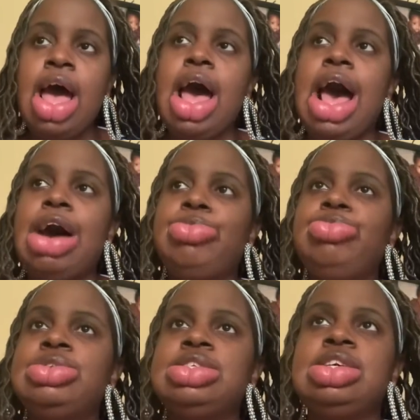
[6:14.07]

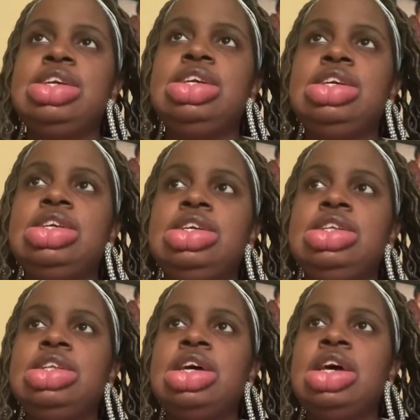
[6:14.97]
I've
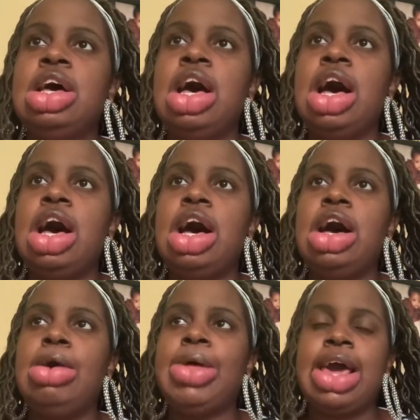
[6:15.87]
seen,
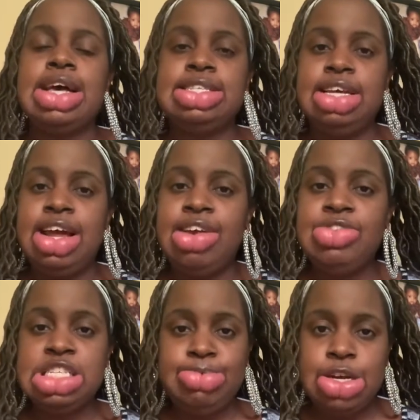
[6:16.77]
like I said,
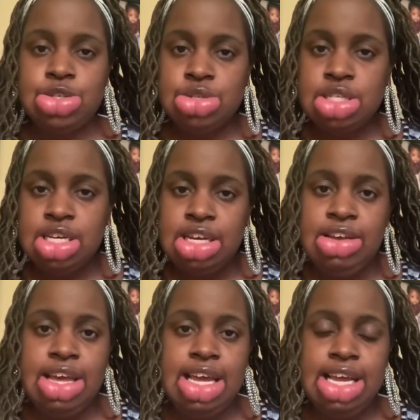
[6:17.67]
every
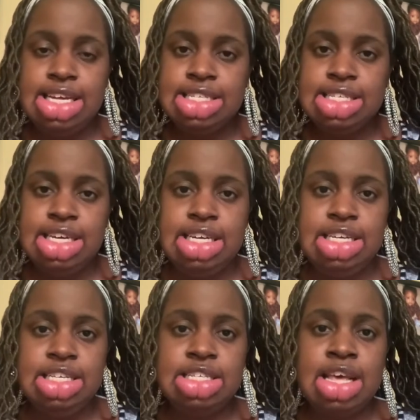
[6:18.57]
specialty,
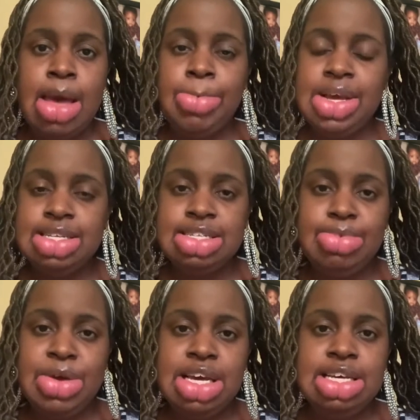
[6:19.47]
ENTs,
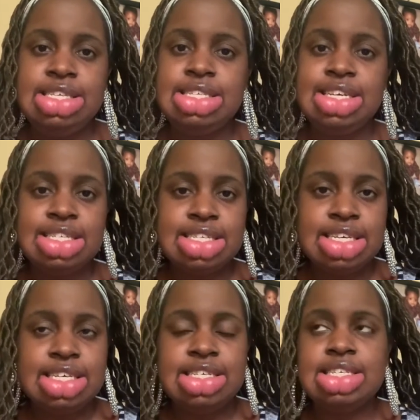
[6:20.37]
PCPs,
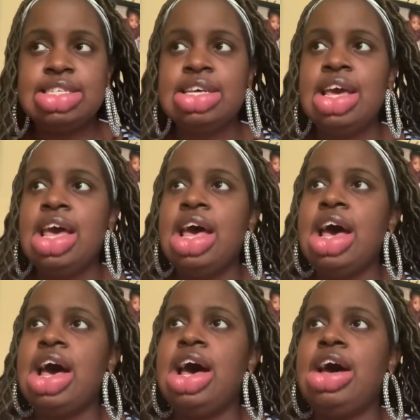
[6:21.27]
dentists,
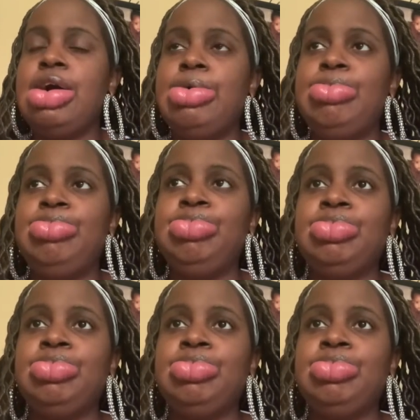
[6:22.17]
allergists,